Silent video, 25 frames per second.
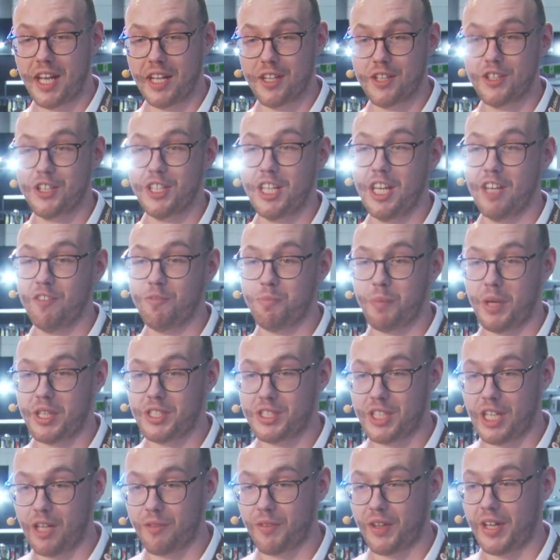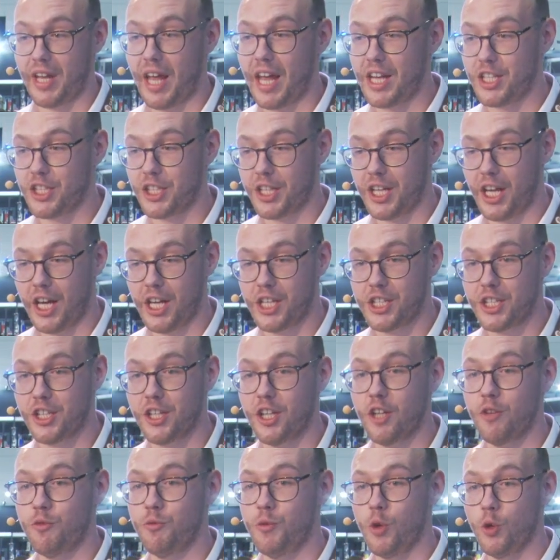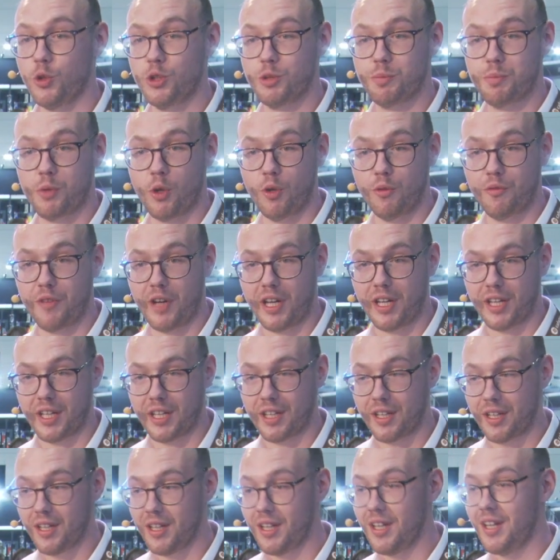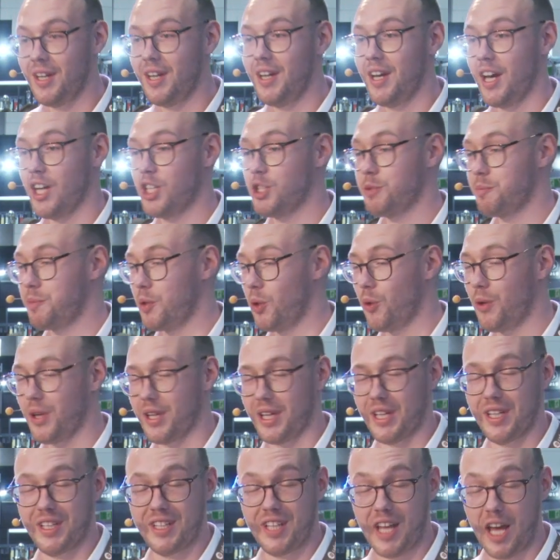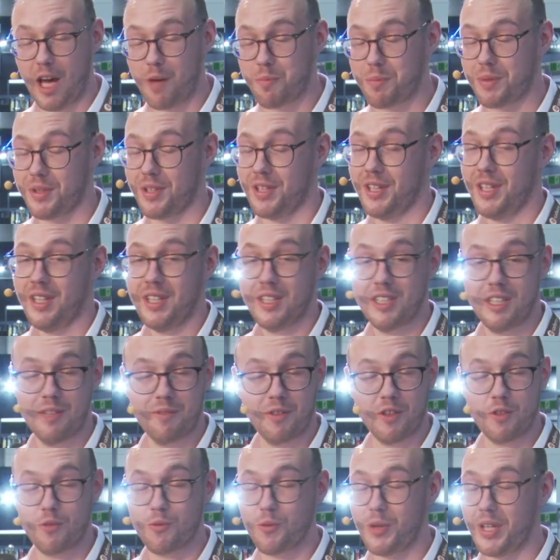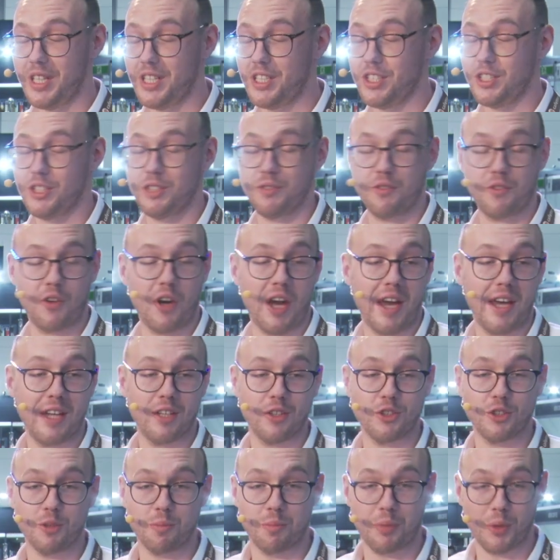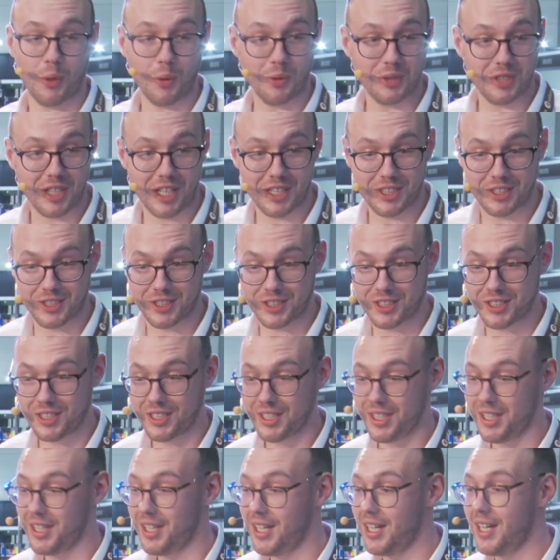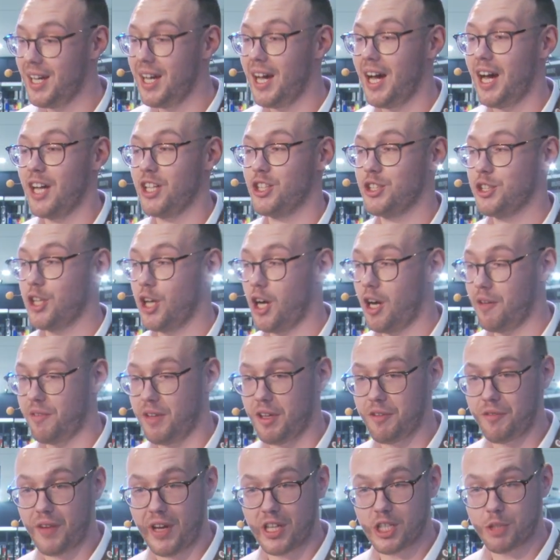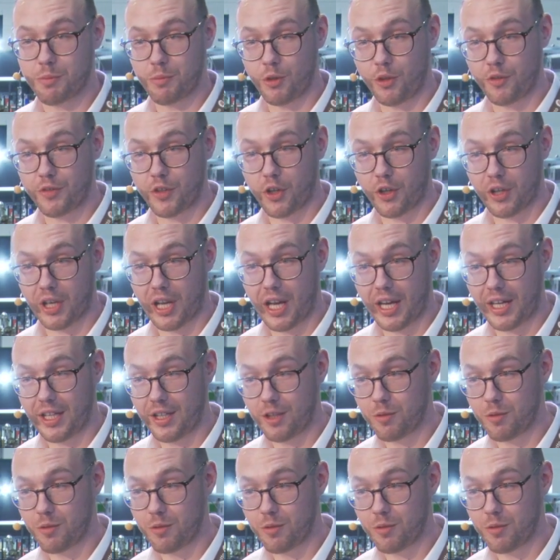to giving myself an education in roast profiling, exploring in depth different regions, varietals and processes. As coffee events moved online,